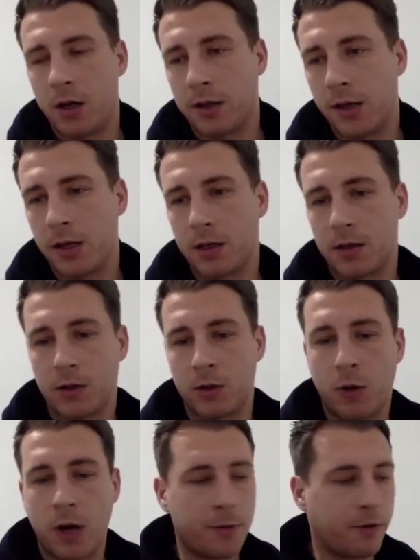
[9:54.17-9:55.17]
think the
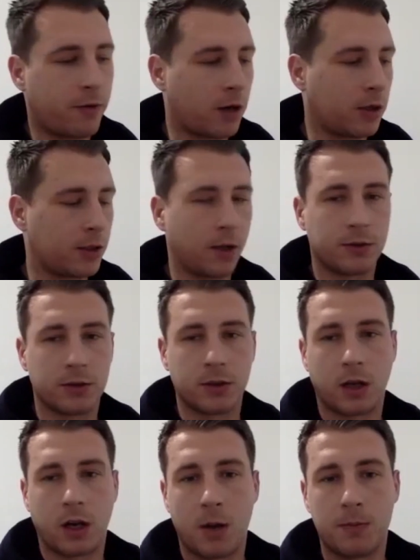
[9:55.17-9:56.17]
way we run ourselves as a
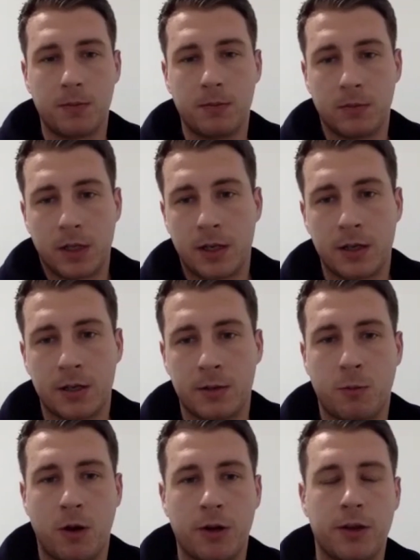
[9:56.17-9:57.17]
club is
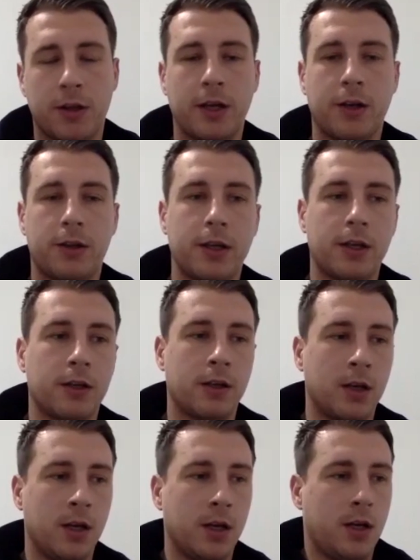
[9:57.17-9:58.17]
one thing. I think
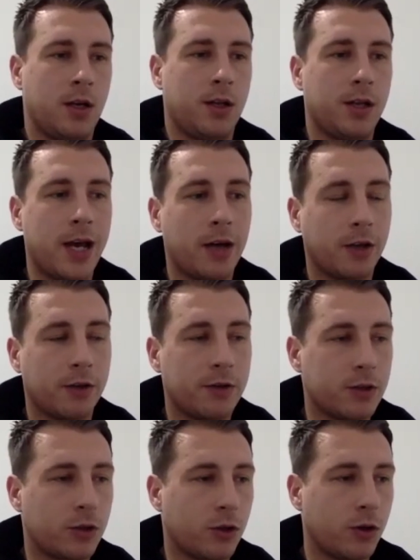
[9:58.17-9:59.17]
the area
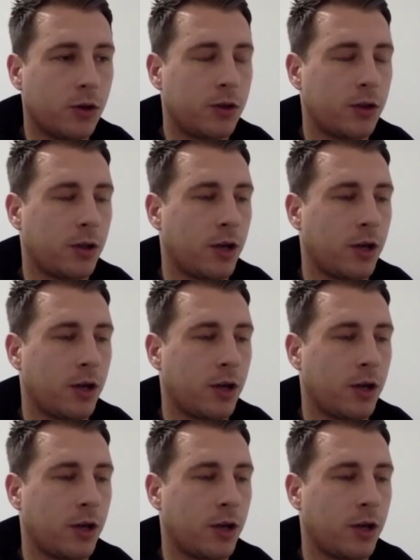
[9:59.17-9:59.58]
is good.